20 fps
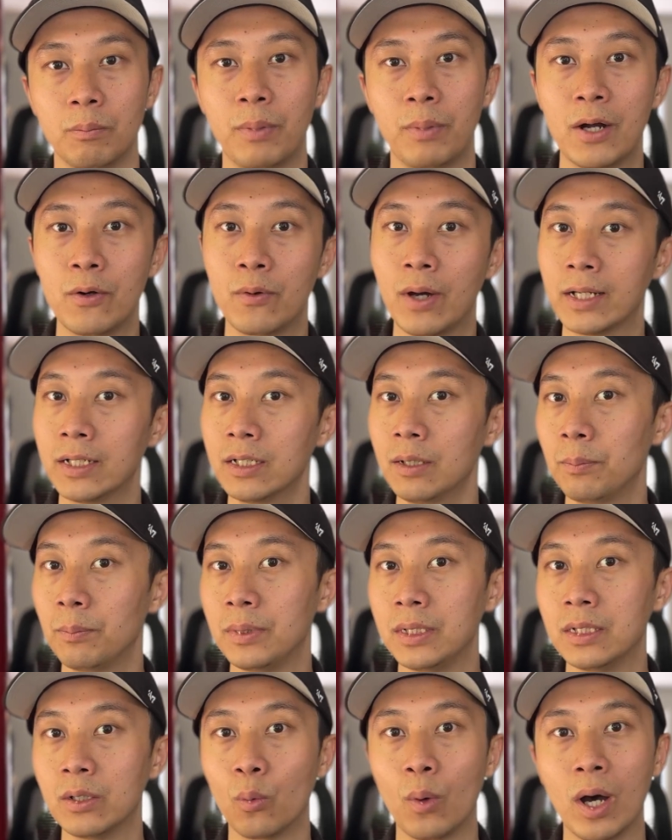but rather be
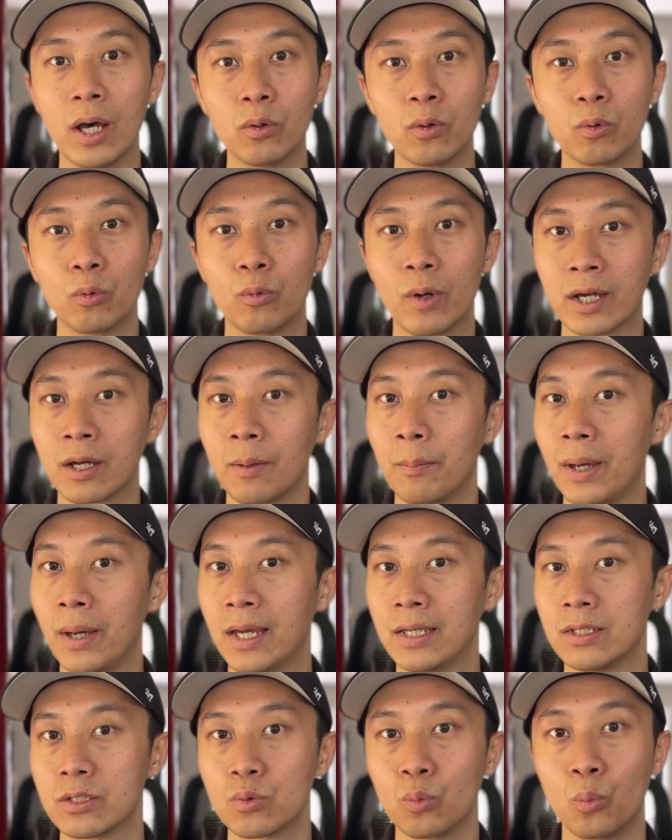the one who
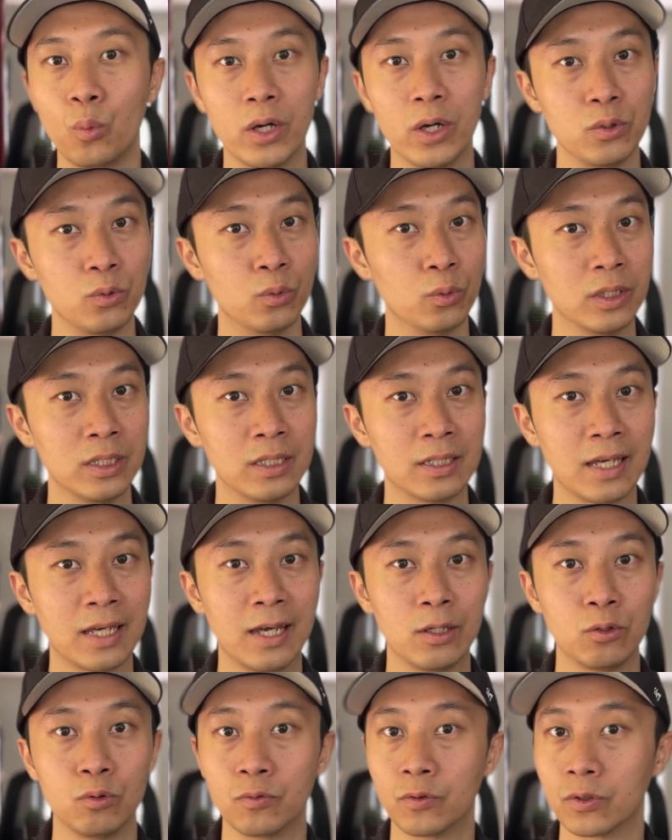recommends what you
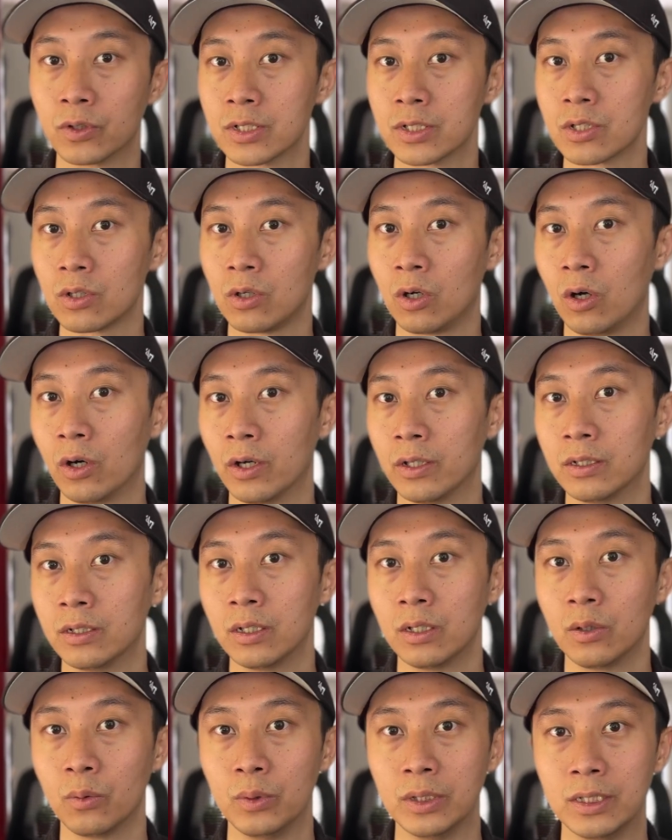intend to focus on
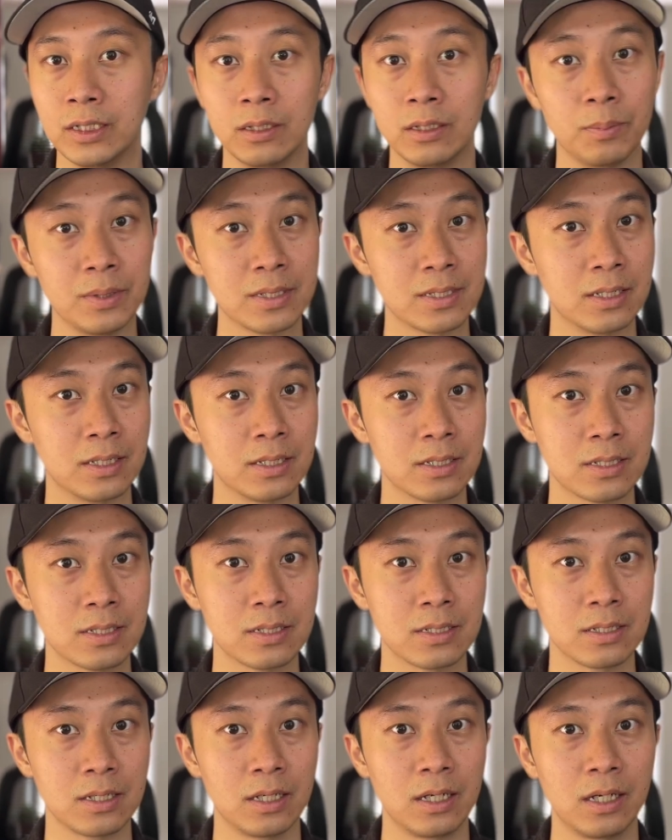within the business
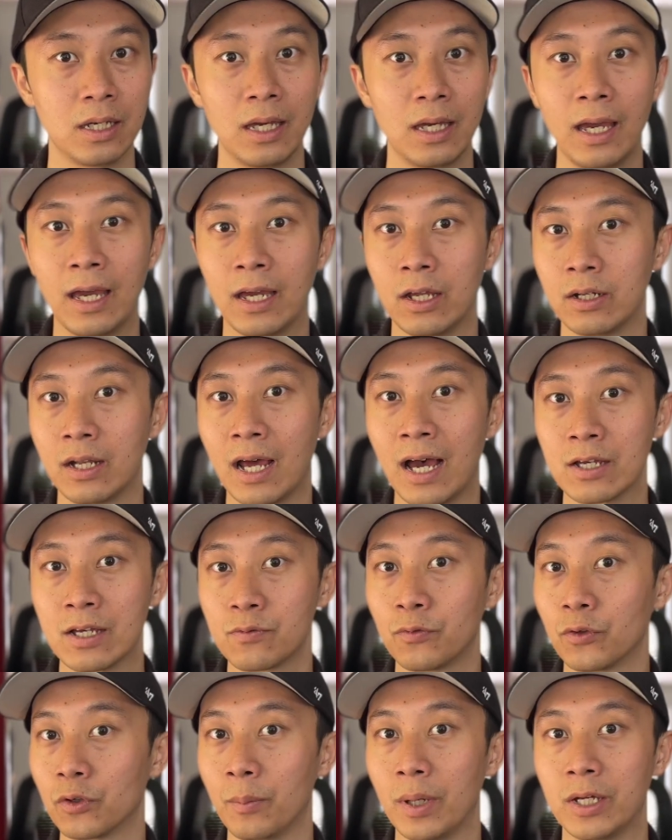and ask
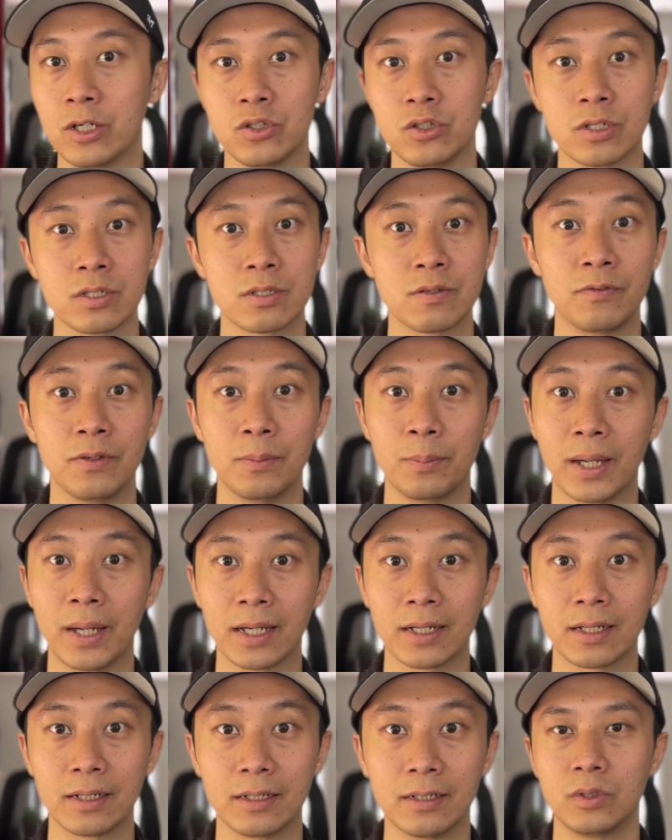for your manager's
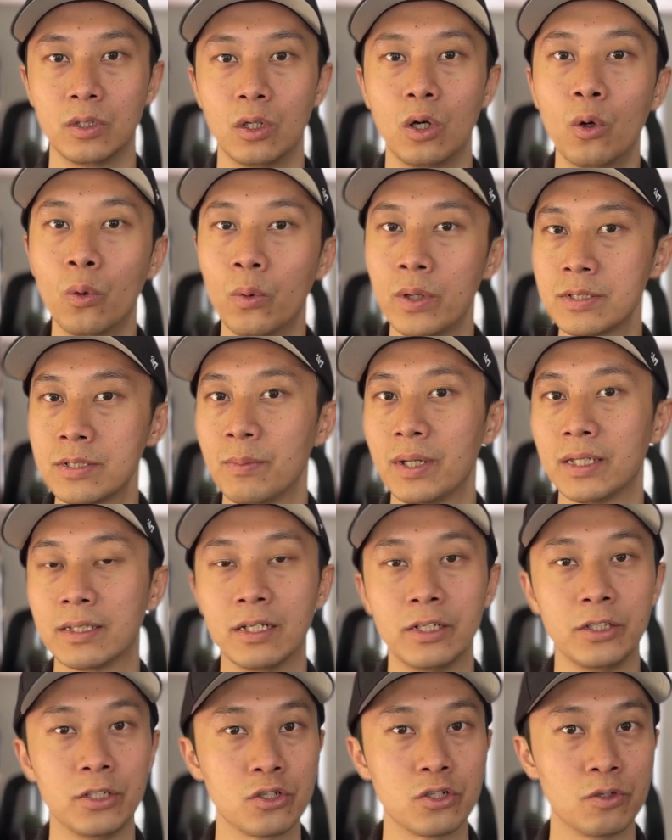feedback. Always make the
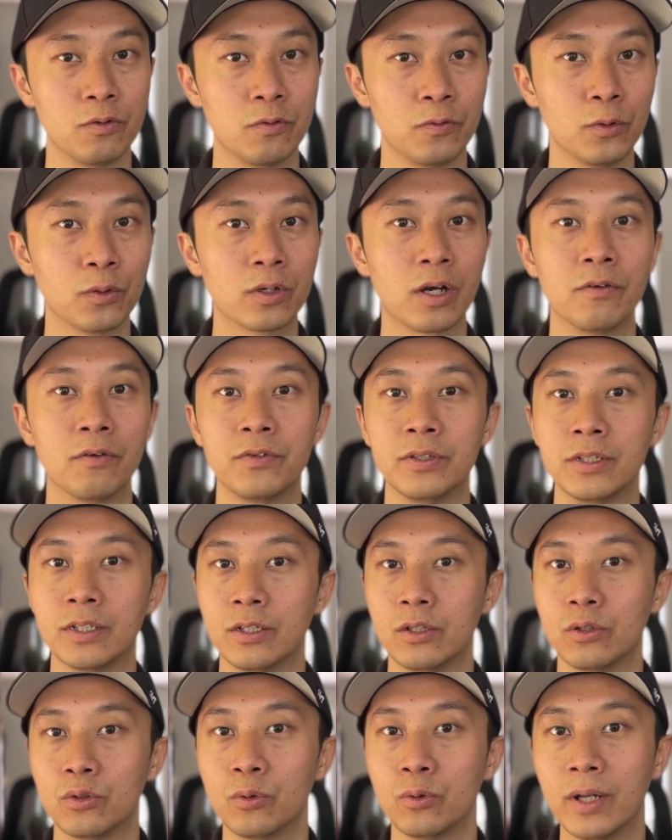leadership feel
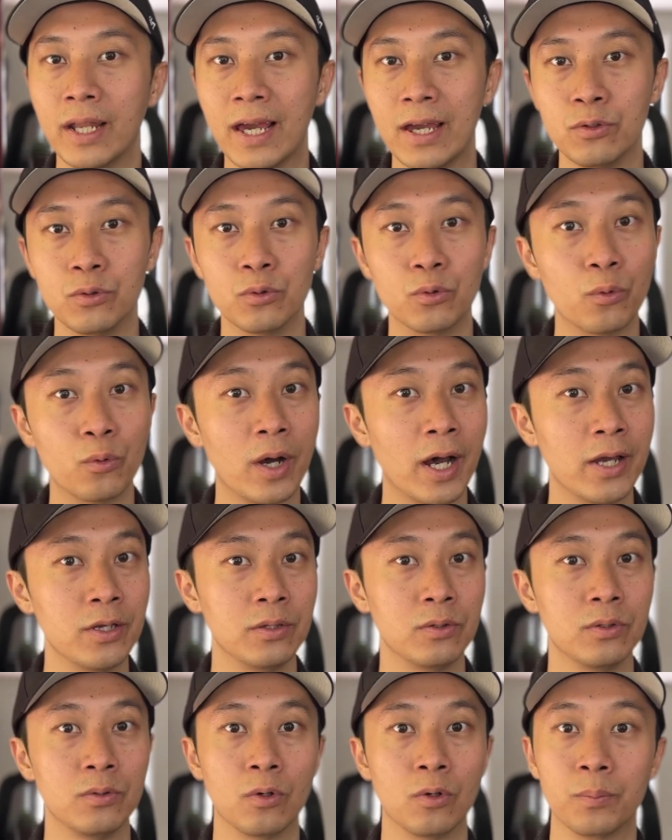confident to let you
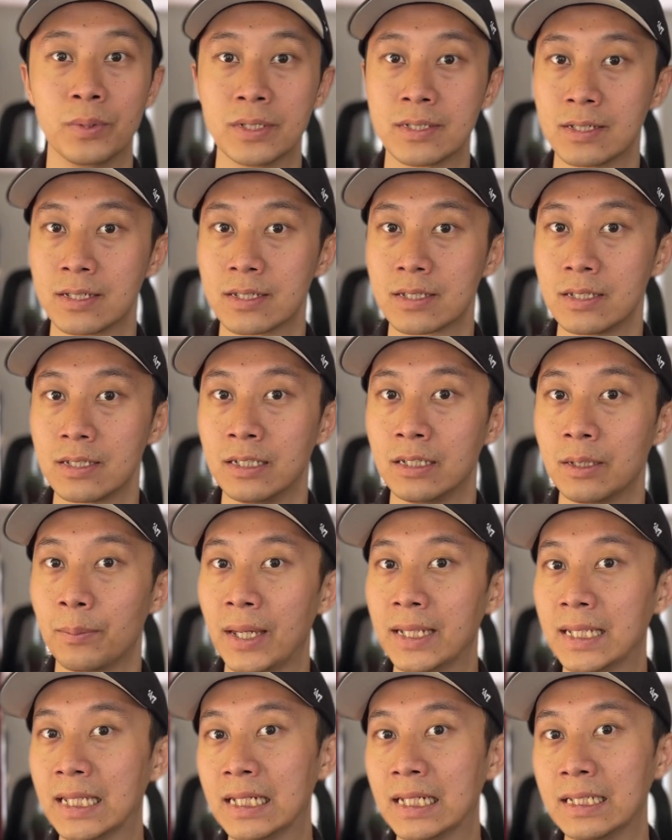run your business
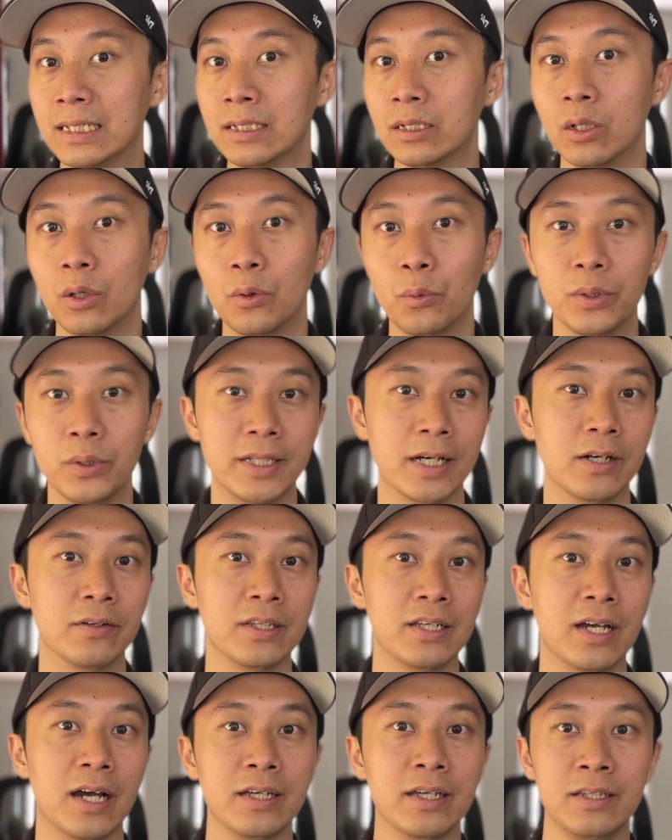independently without
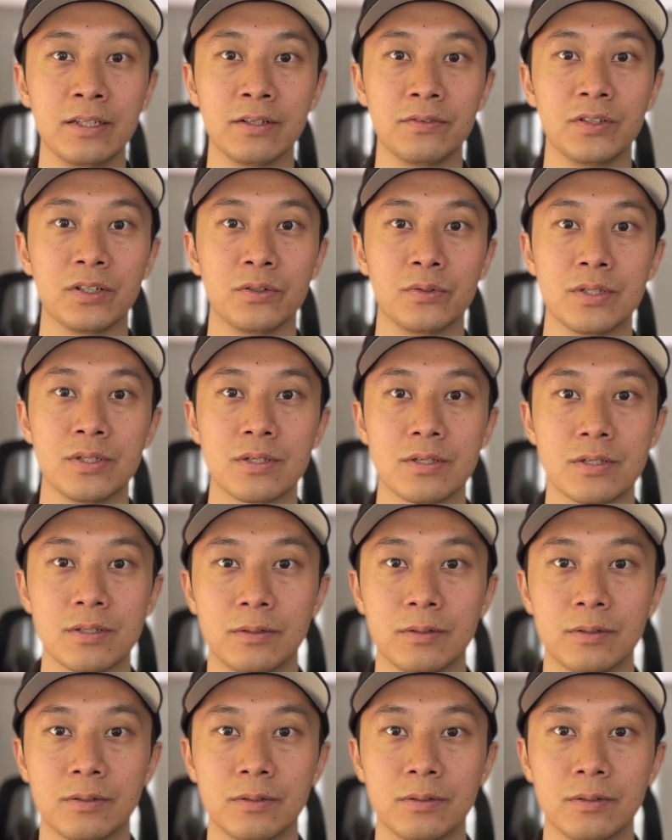their interference.